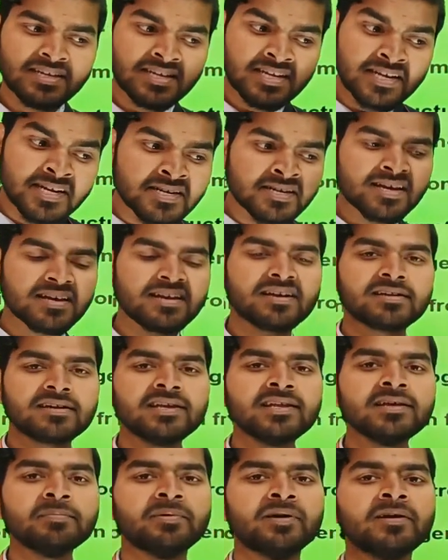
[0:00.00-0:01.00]

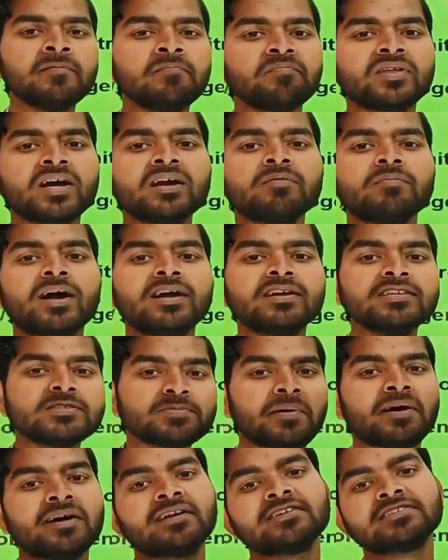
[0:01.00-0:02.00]
indirectly that what
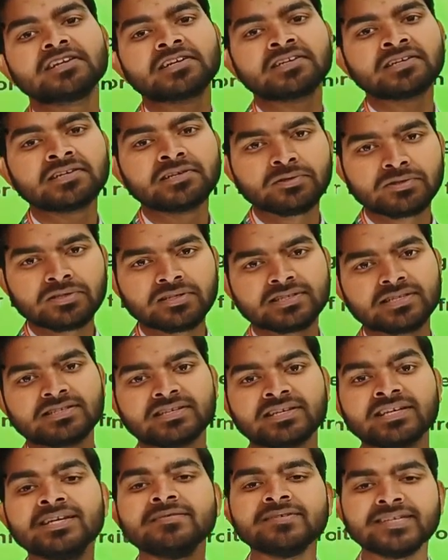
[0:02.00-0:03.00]
is parasitic
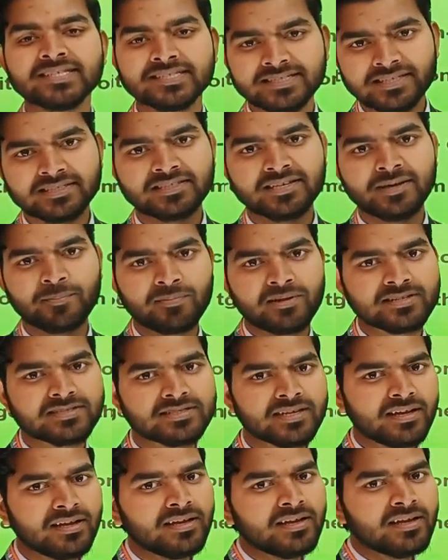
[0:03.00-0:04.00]
nutrition. Give its
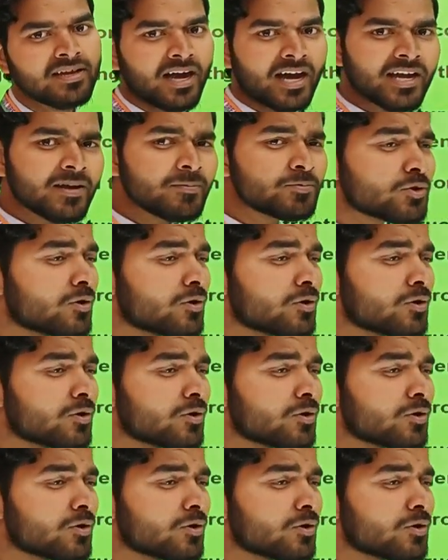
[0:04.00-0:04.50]
examples. I have